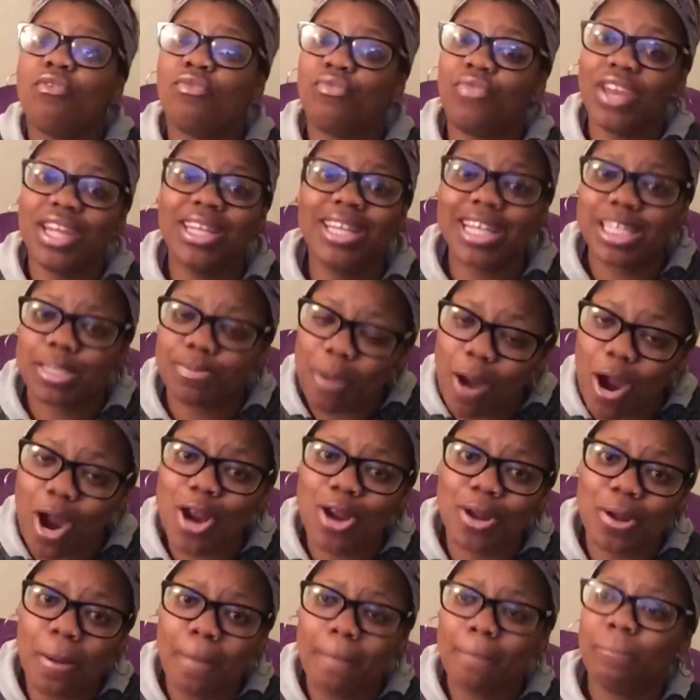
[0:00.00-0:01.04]
Felix
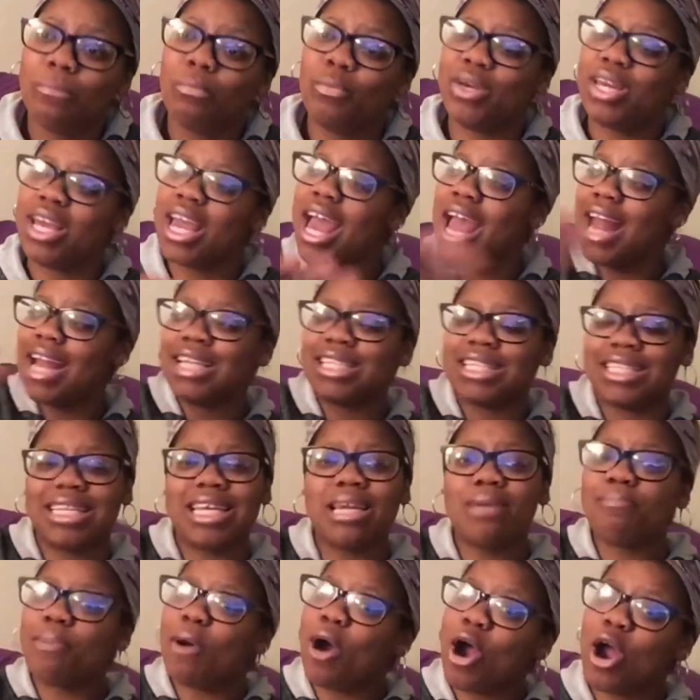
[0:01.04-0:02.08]
part, when he had his
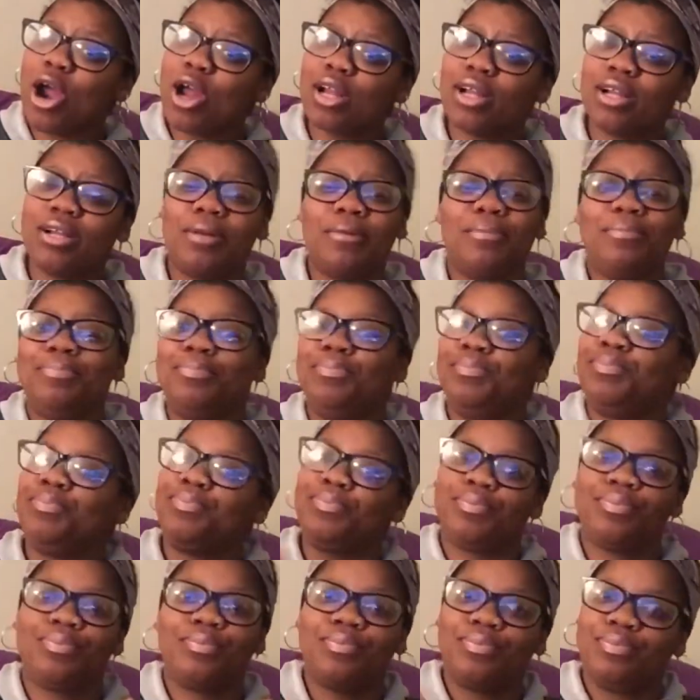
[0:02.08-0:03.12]
deep part,
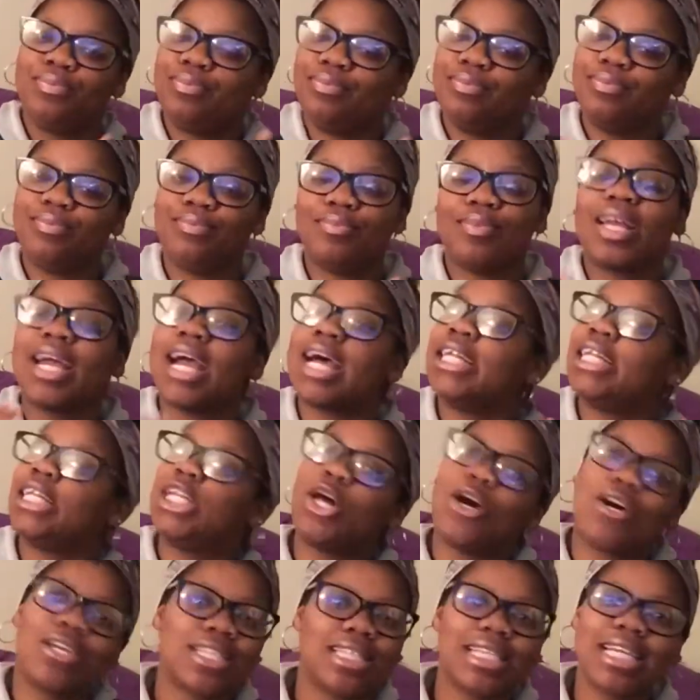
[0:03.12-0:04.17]
he kind of
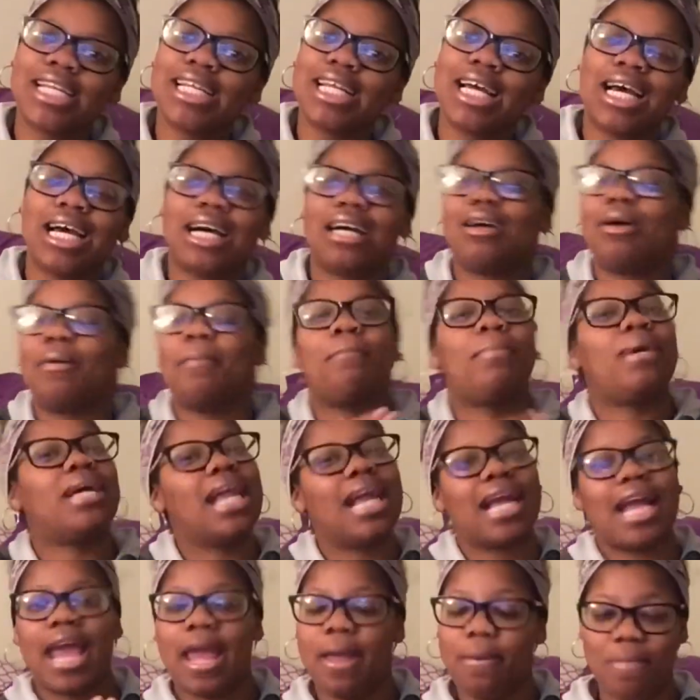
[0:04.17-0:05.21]
lost it,
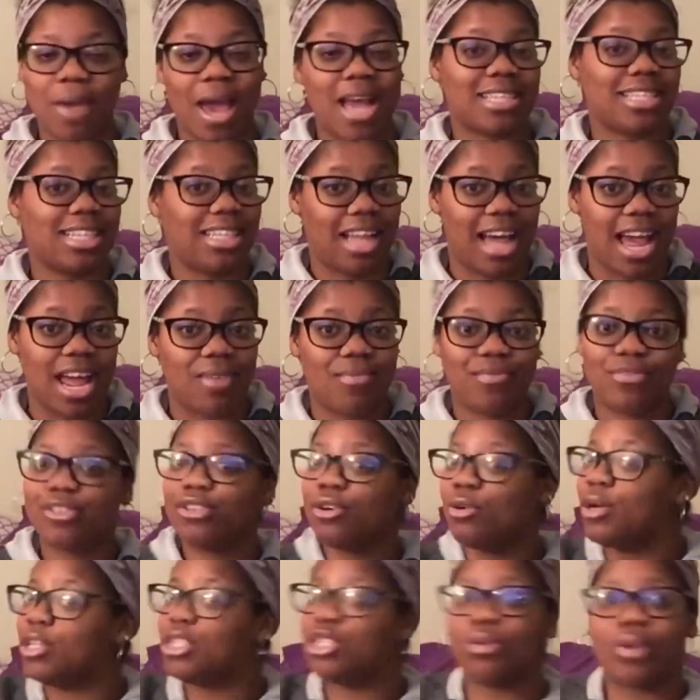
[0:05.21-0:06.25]
but I came back to life.
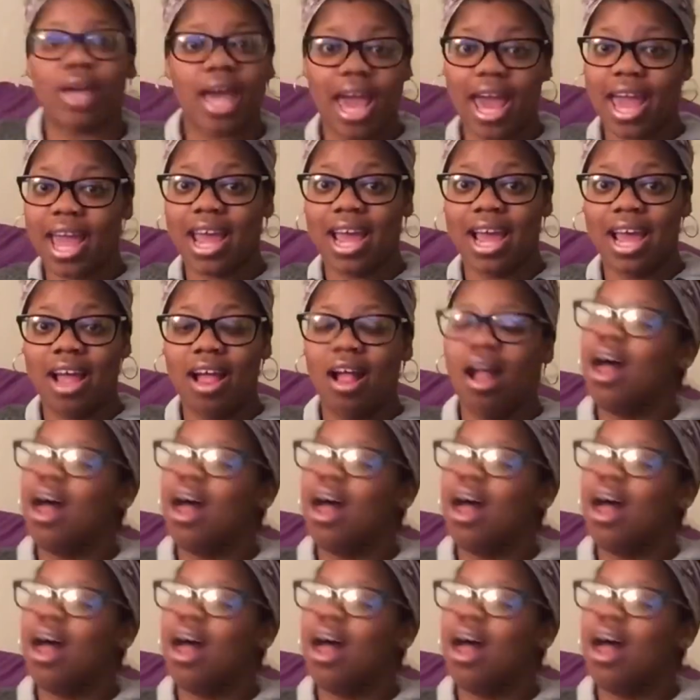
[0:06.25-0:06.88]
So it's okay.